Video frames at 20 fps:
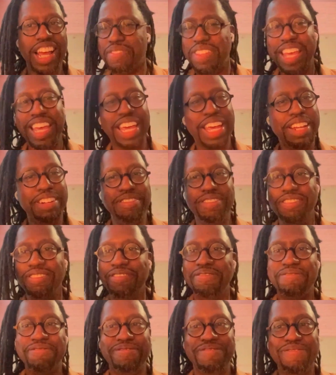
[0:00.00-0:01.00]
It
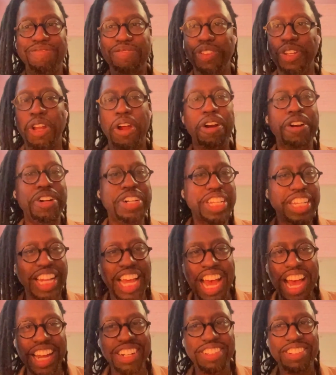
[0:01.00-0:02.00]
learned a
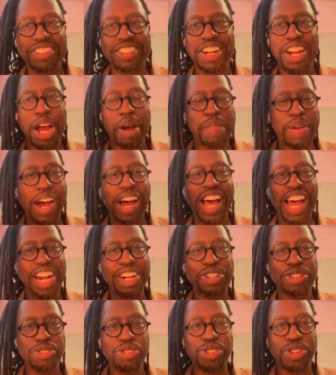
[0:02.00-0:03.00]
lot about how to
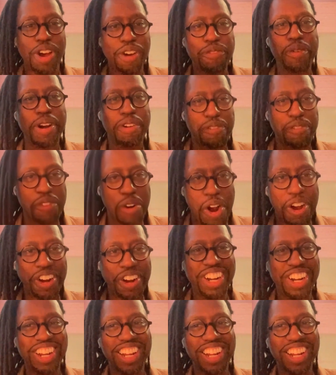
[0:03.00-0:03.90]
do software wrong.